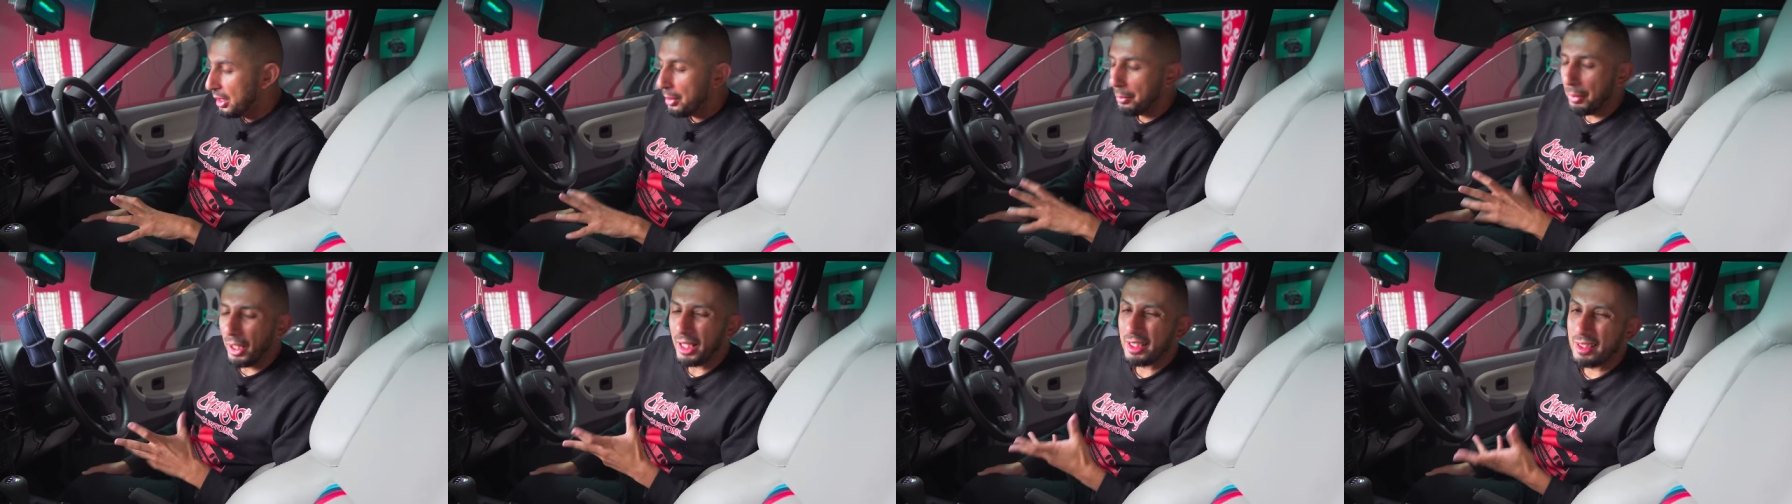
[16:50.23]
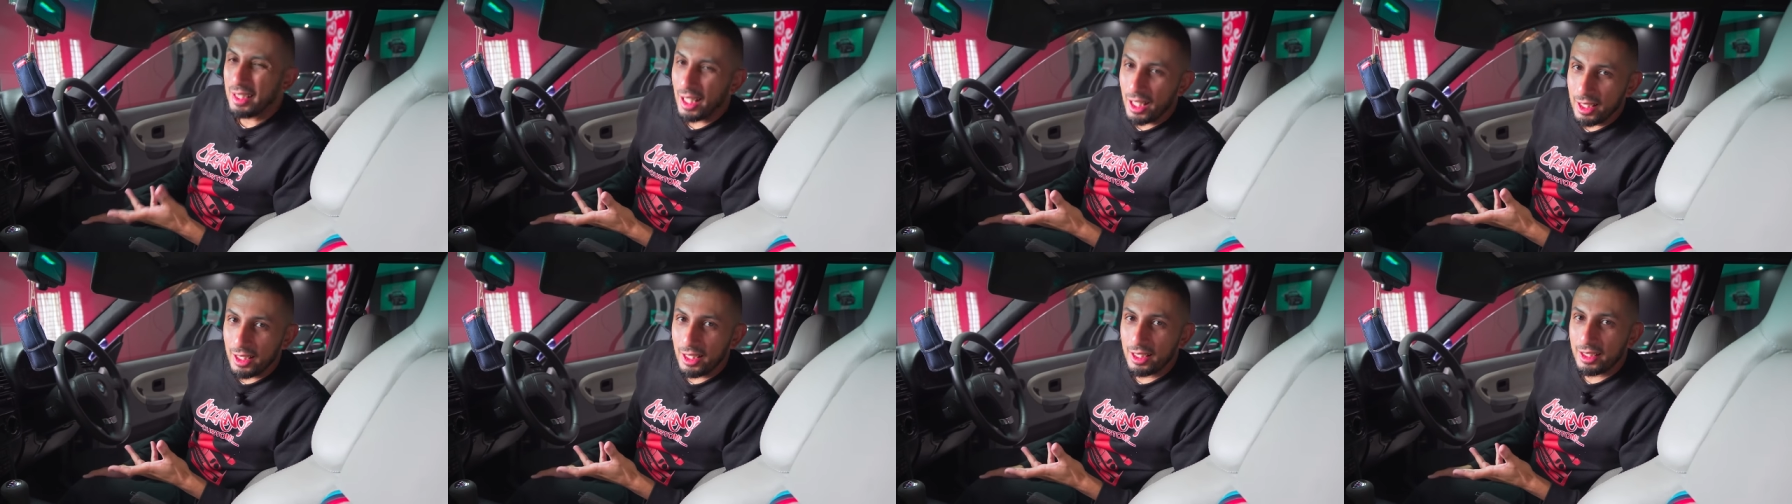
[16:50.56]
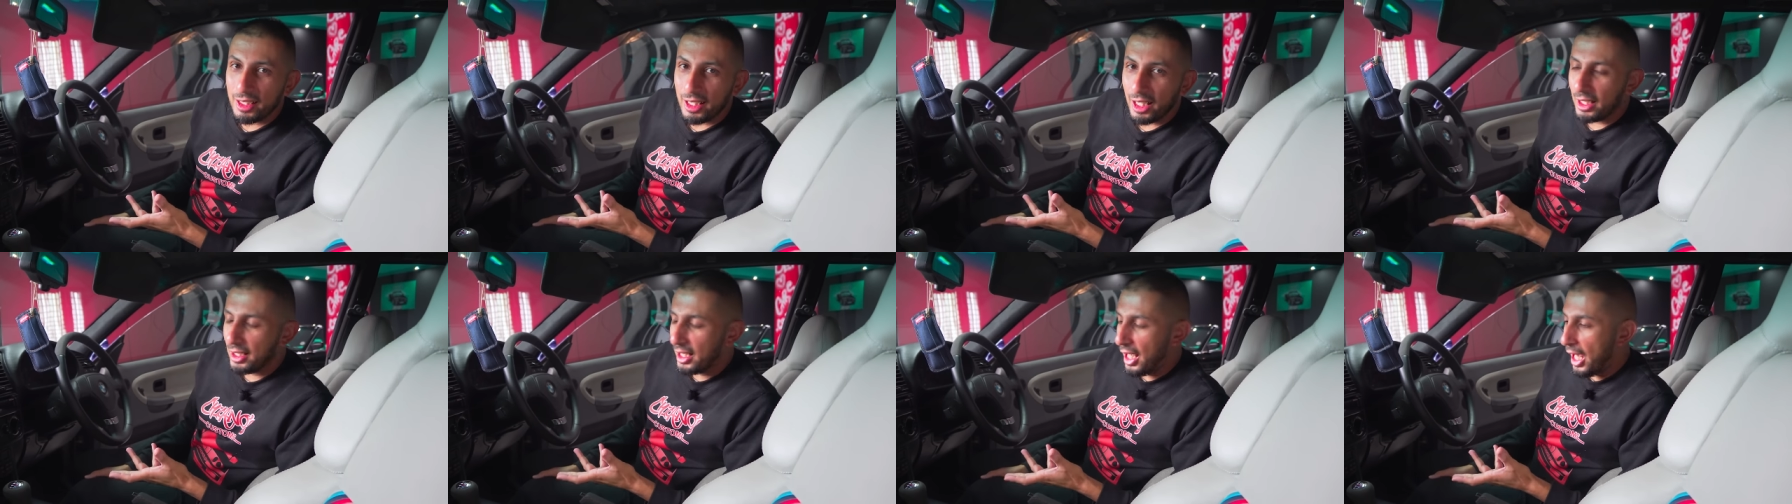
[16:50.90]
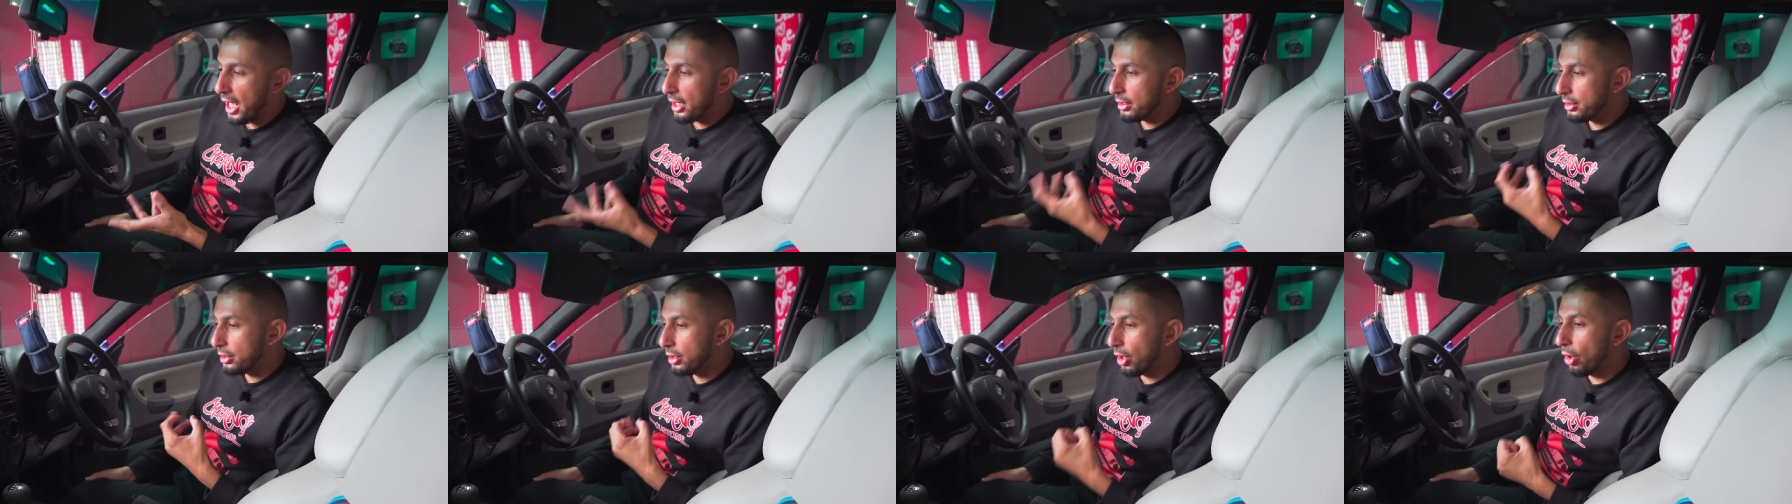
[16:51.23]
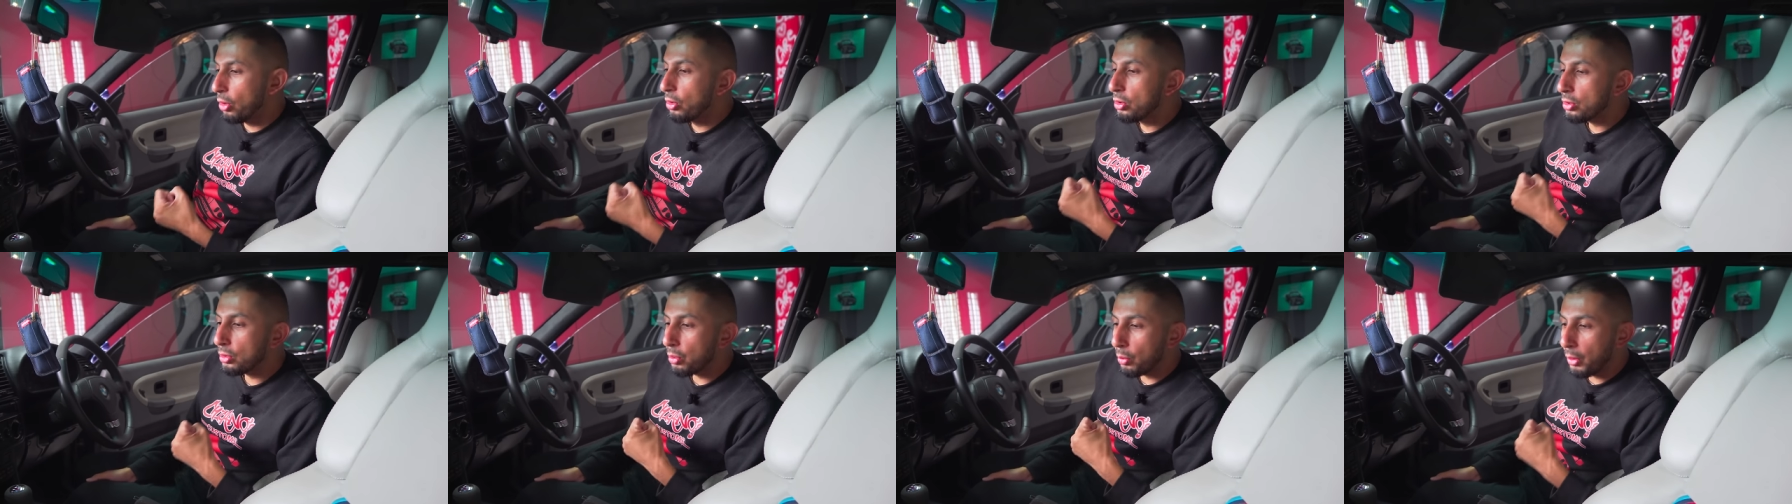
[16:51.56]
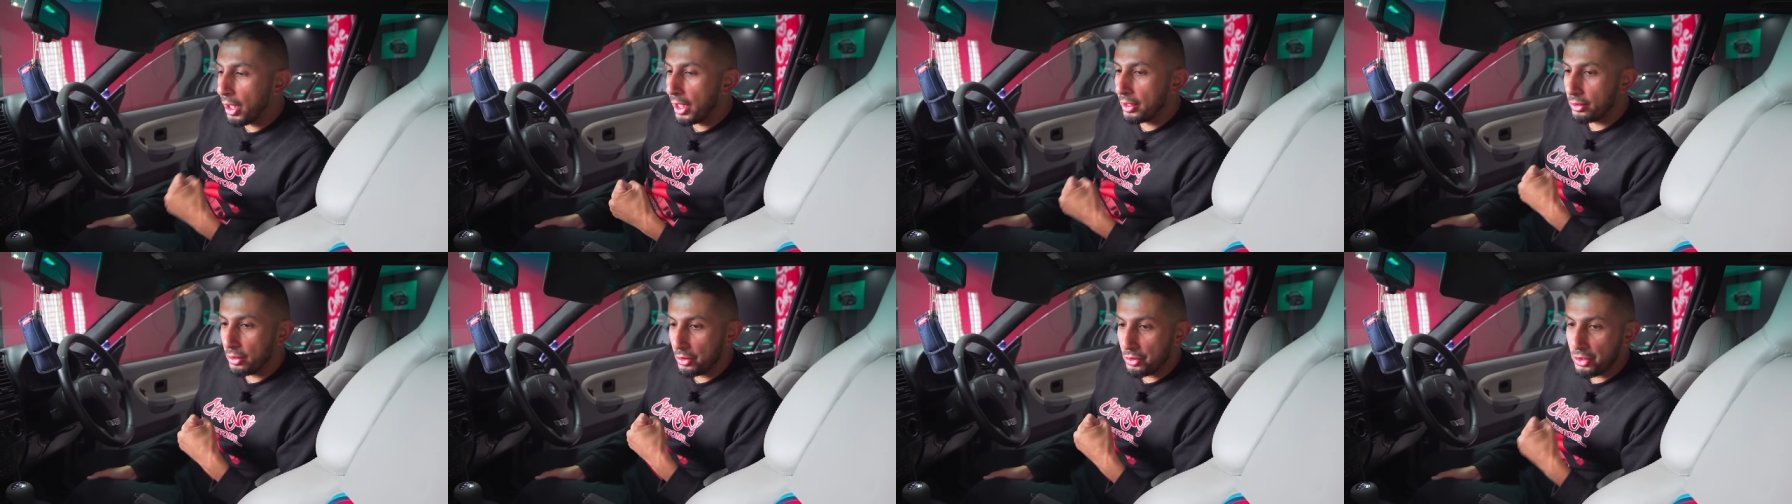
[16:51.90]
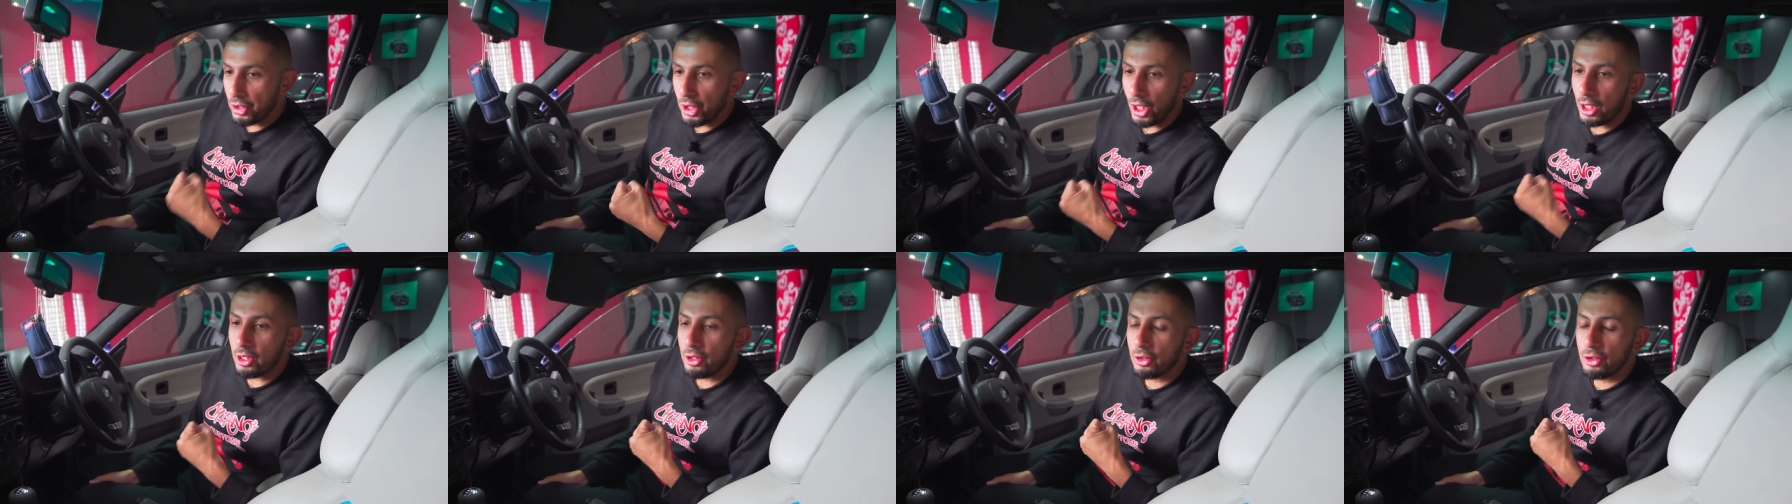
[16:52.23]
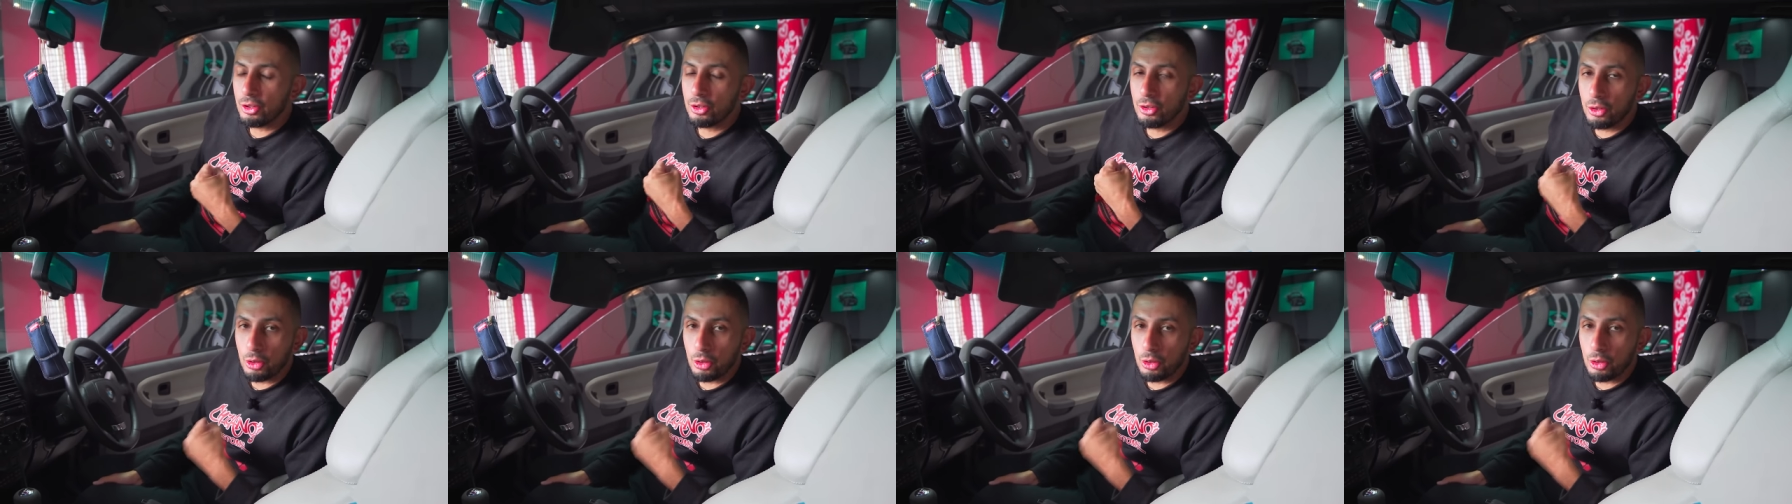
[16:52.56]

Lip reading: But then again, I don't want to change